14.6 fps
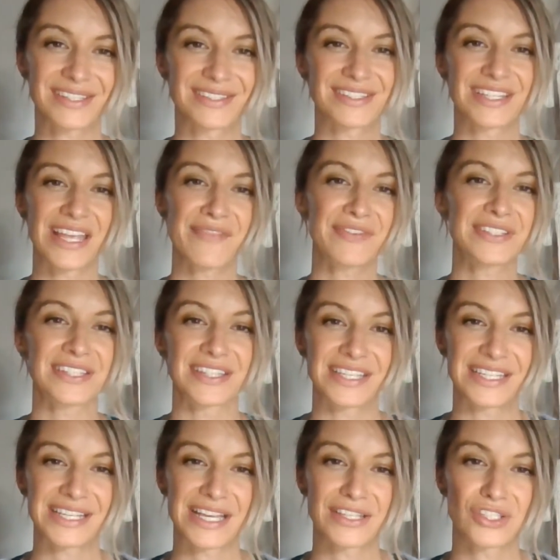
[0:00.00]
and see if it's
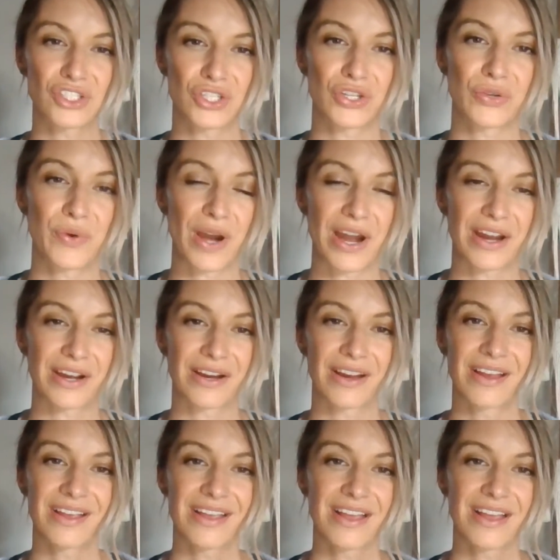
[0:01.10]
leading us to our